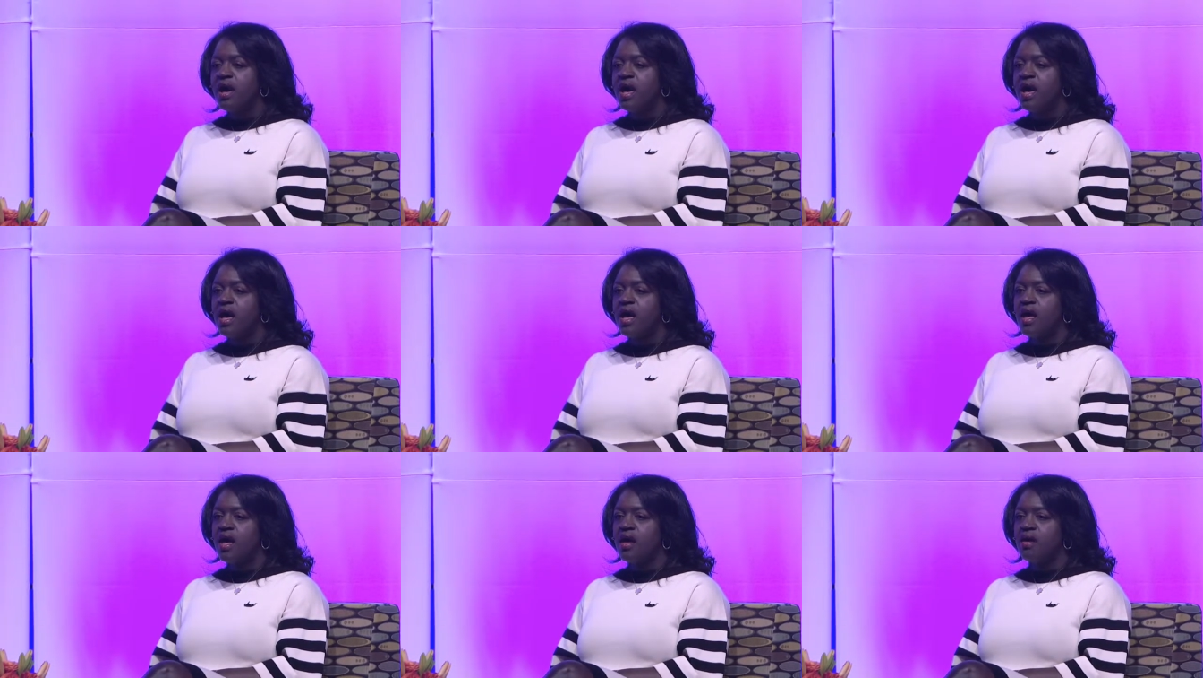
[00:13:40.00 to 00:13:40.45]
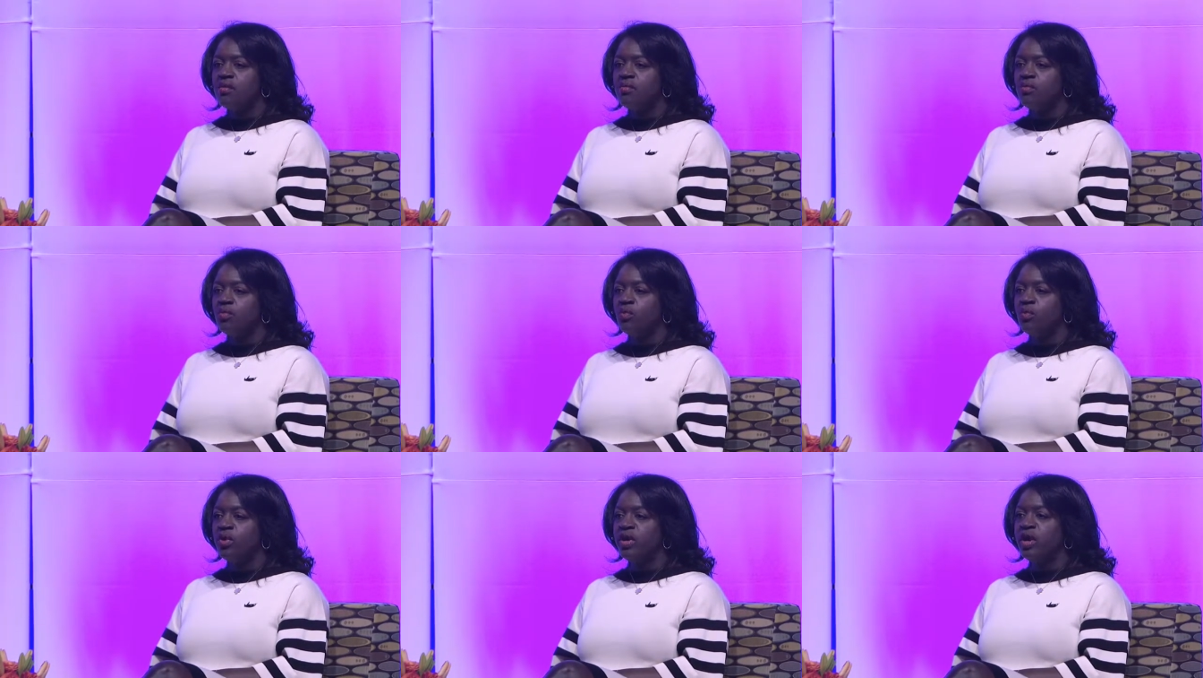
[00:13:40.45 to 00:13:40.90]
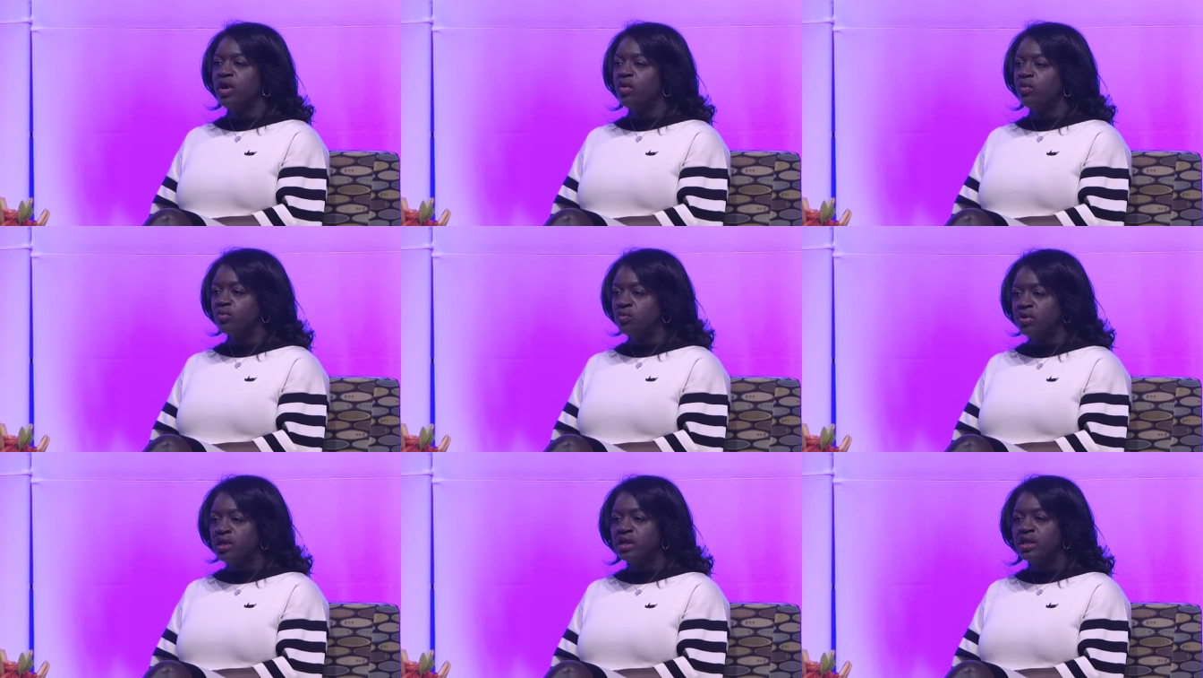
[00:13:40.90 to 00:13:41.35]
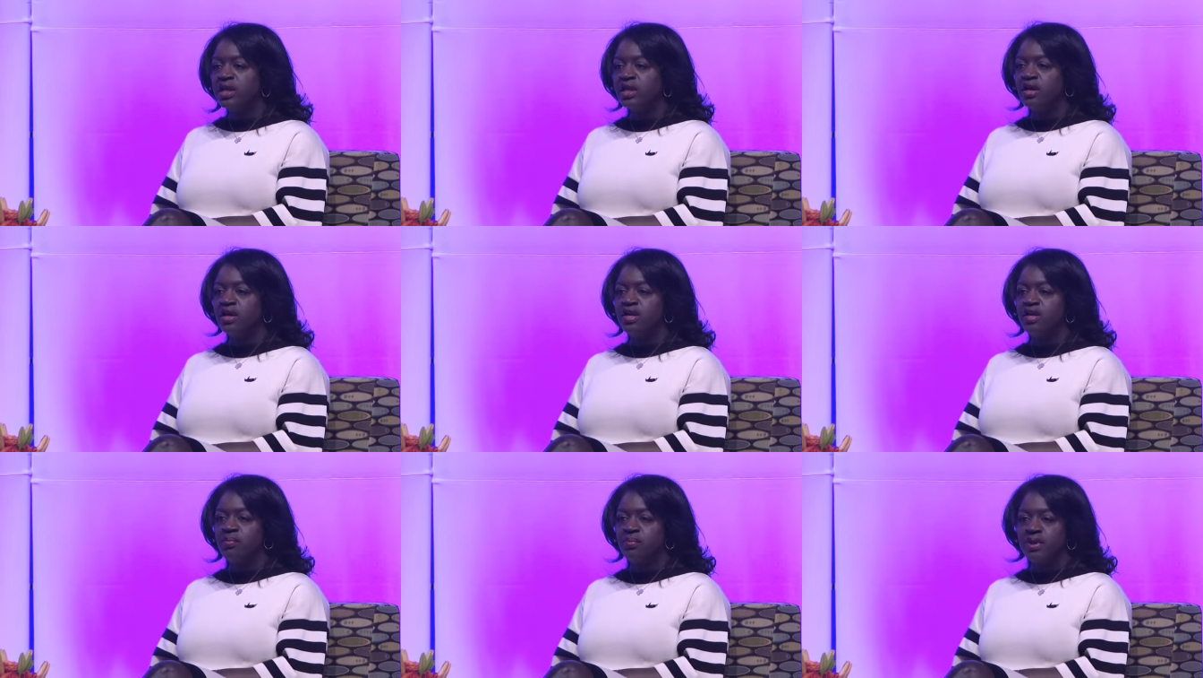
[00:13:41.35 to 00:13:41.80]
um, we are really
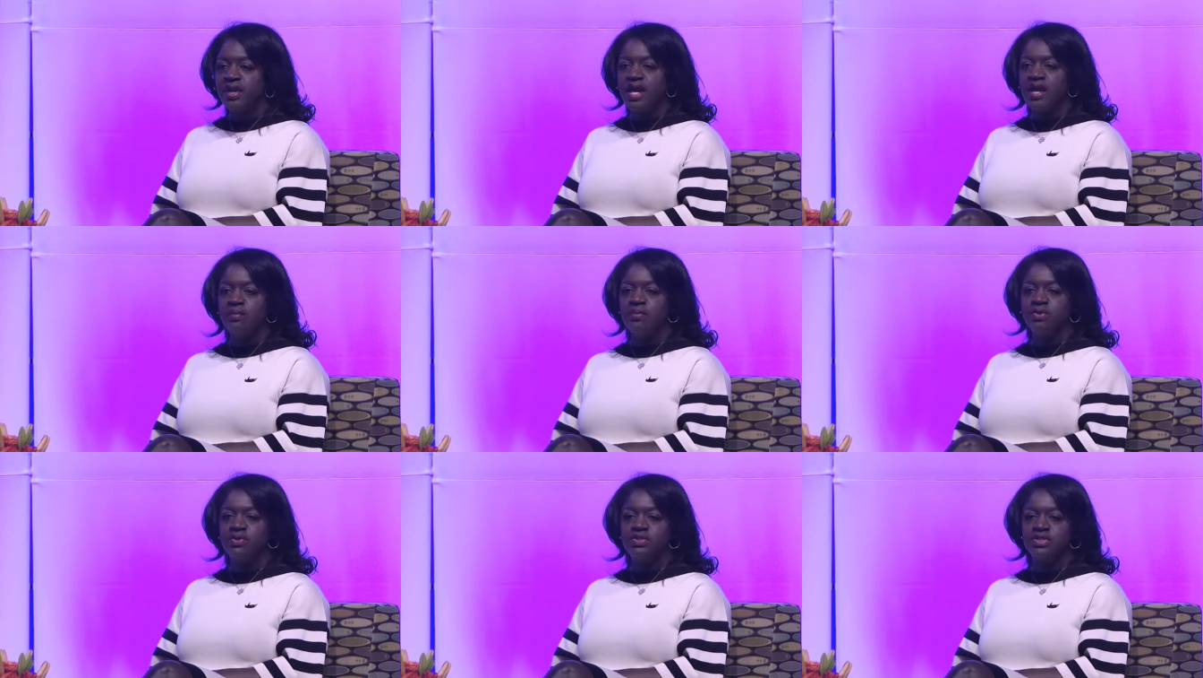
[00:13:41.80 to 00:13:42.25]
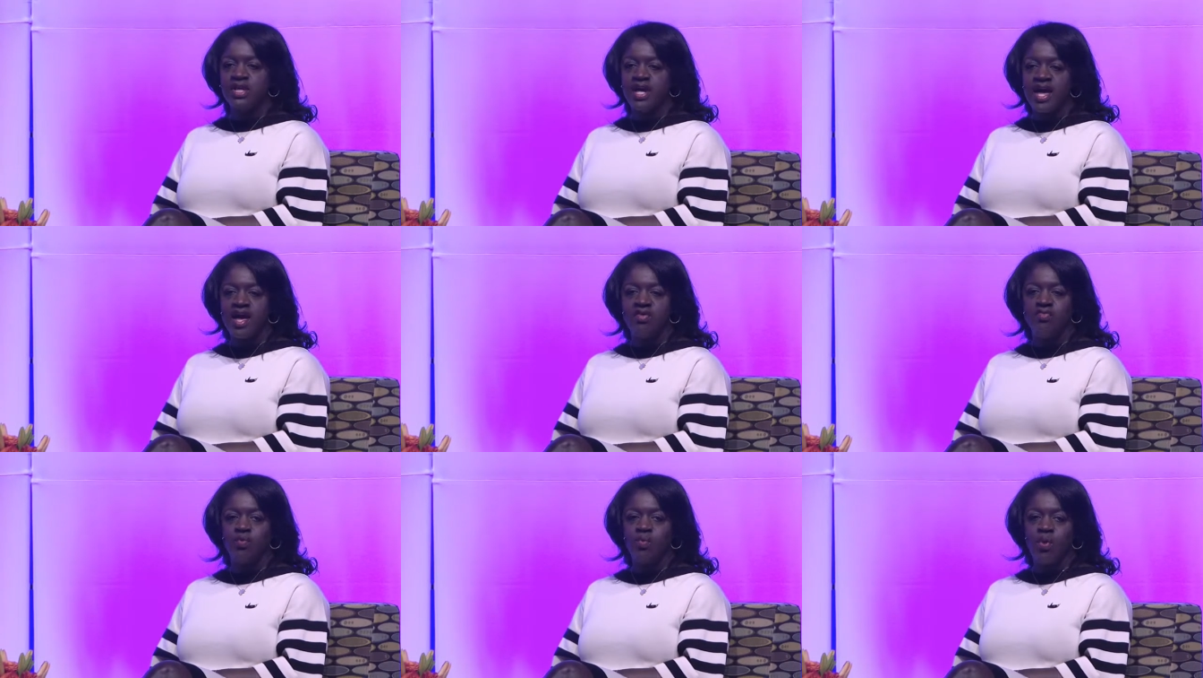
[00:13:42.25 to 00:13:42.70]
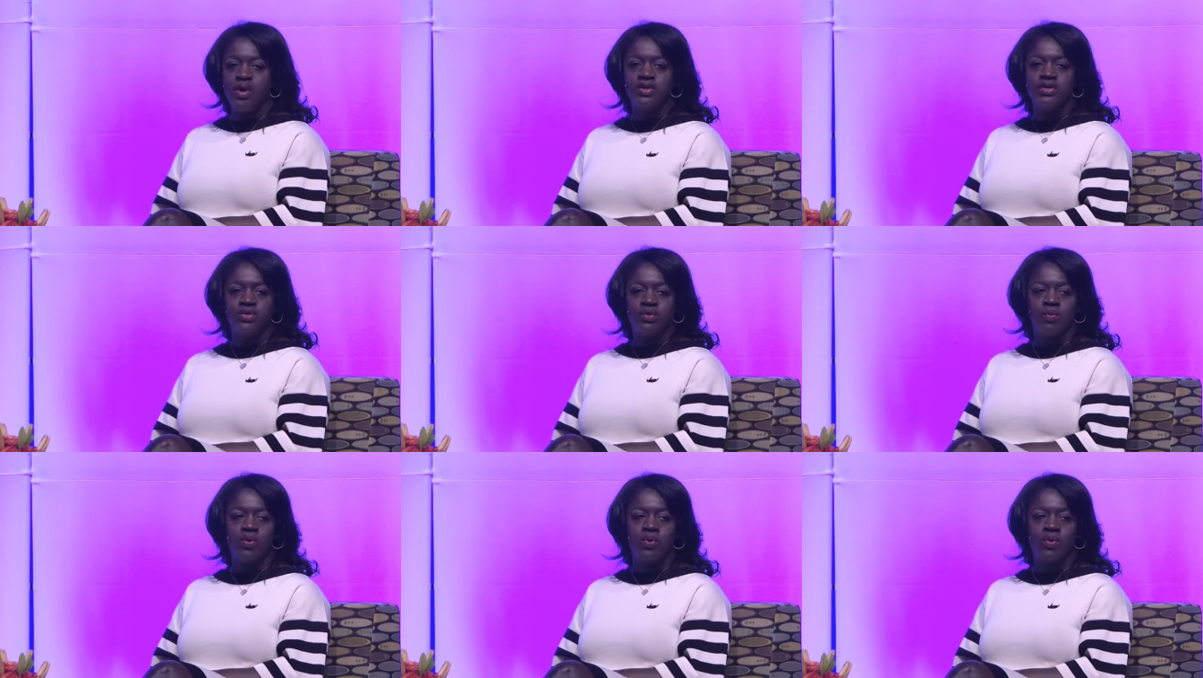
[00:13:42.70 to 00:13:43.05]
going to be able to have one to